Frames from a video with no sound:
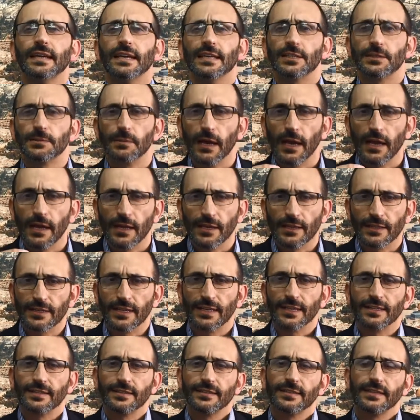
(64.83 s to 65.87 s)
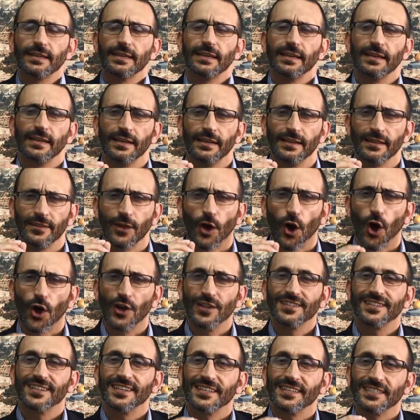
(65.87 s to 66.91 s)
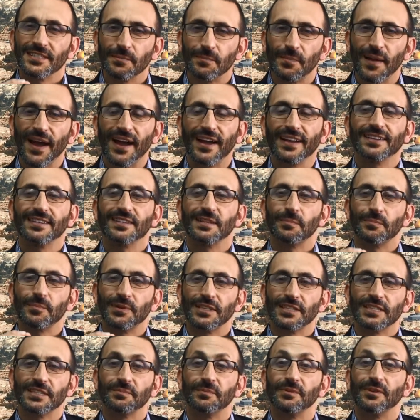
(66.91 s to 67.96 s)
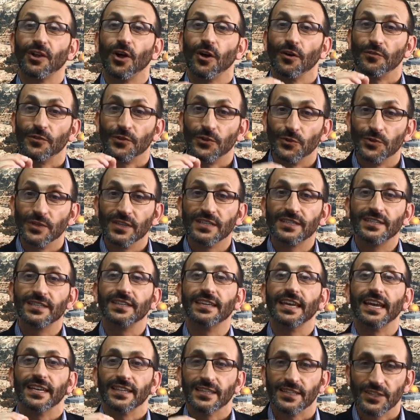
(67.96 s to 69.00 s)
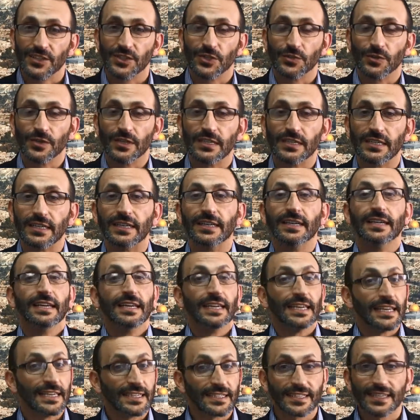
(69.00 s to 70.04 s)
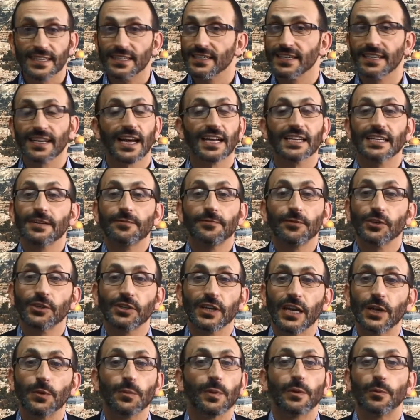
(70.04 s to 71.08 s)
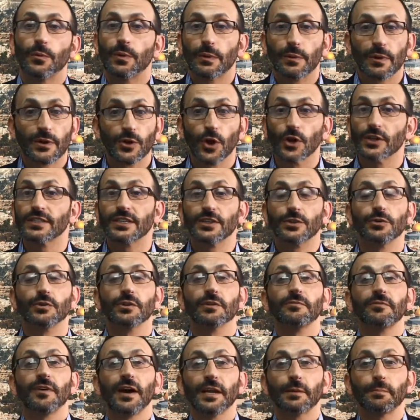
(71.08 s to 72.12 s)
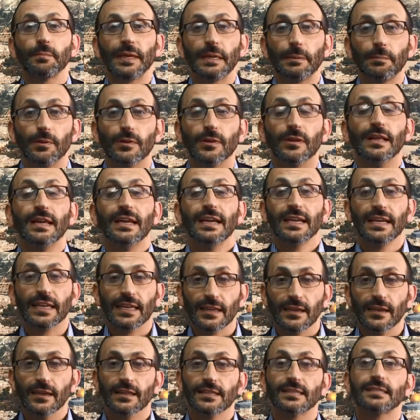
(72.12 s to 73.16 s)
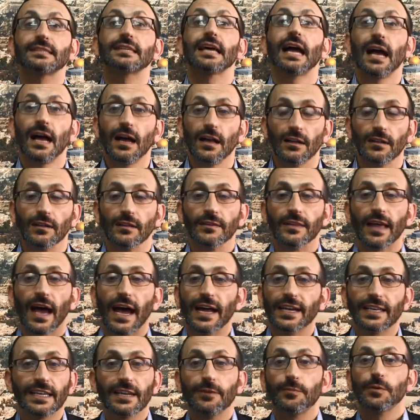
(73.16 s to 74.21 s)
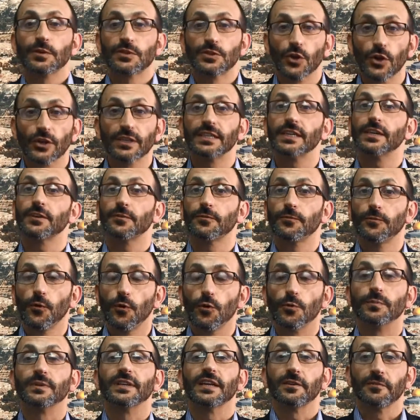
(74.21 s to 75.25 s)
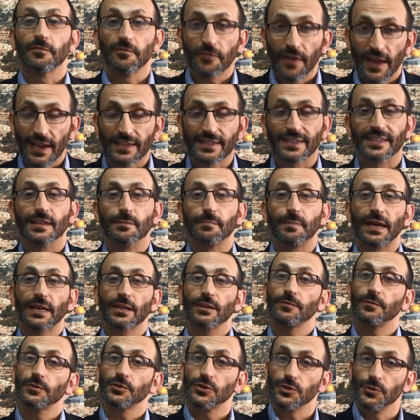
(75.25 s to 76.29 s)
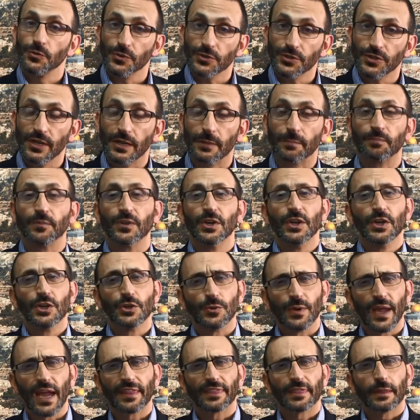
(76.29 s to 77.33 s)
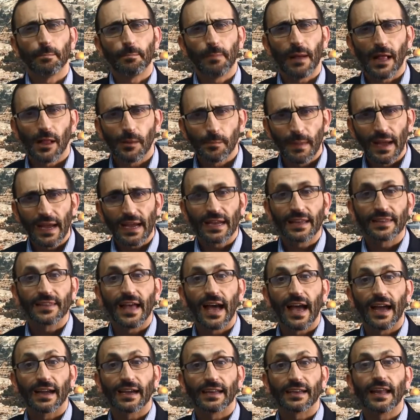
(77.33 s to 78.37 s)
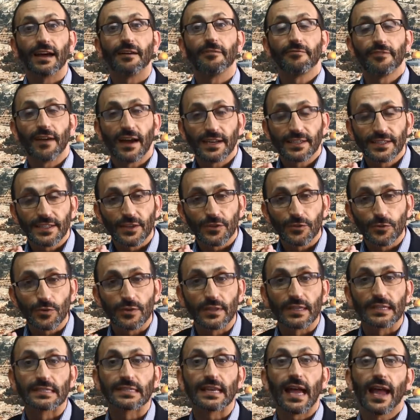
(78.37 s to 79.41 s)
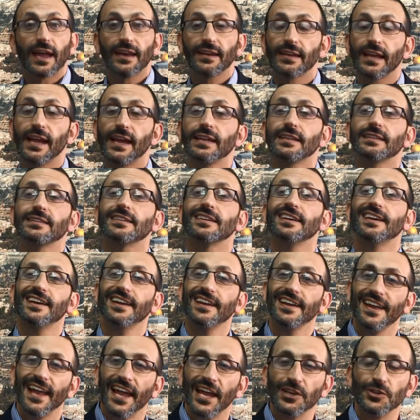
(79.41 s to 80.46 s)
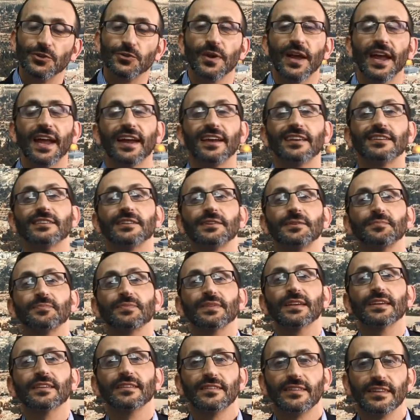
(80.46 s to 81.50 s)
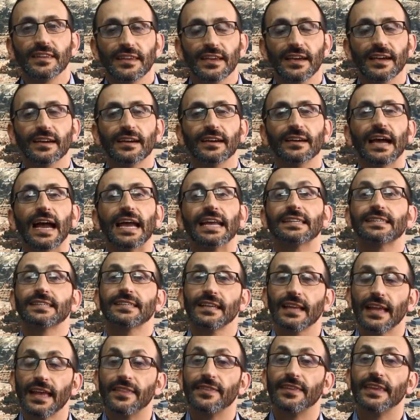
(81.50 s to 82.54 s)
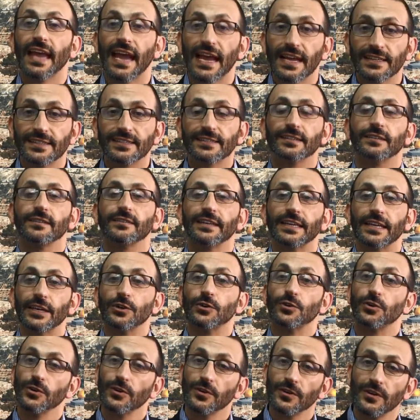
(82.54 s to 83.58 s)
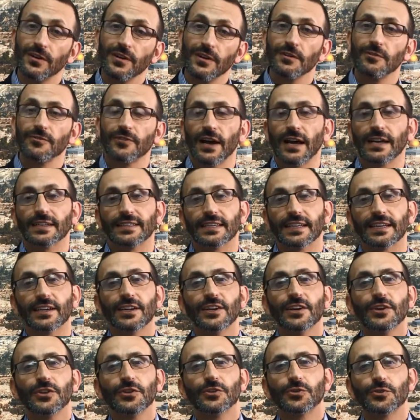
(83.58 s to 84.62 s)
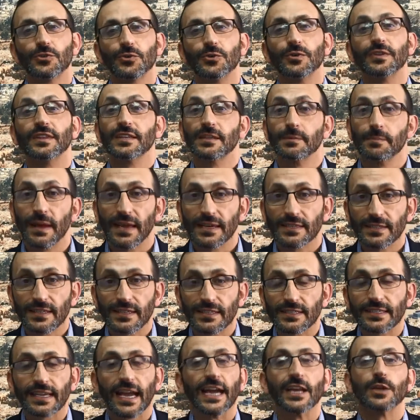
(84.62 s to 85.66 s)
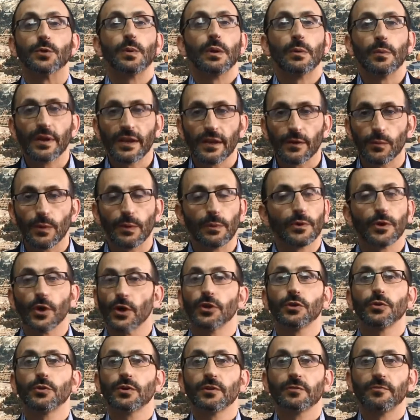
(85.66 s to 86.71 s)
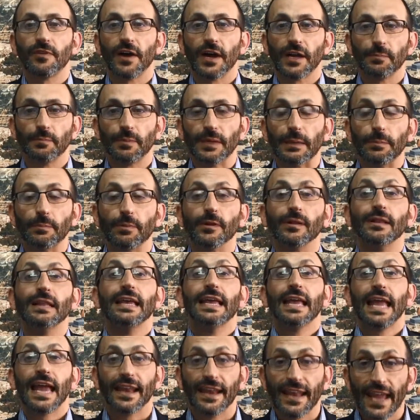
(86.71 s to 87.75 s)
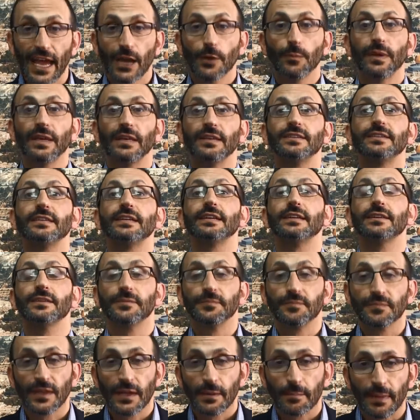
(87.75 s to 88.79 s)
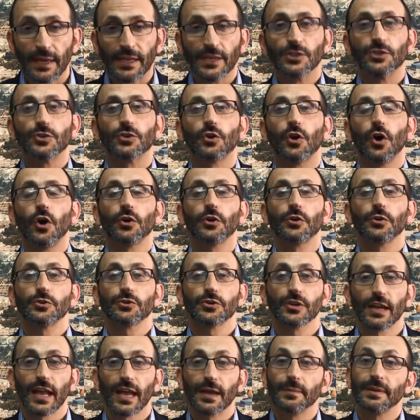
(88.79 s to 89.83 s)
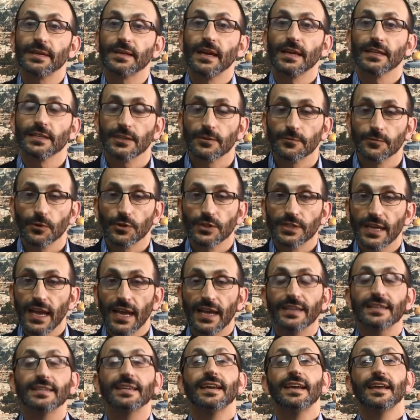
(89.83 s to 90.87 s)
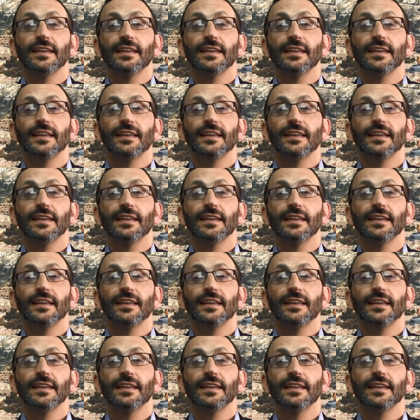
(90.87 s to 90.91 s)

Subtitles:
the answer is about the principle of unity and disunity. He says in 1948 we were not a unified people. Tzahal, the IDF, was not yet formed. In fact, in the battle for Jerusalem, you had the Palmach and the Haganah fighting through the Zion Gate, and you had the Eitzel, the Irgun, fighting through the Damascus Gate. We were not a unified people. And had we indeed managed to conquer Yerushalayim in 1948,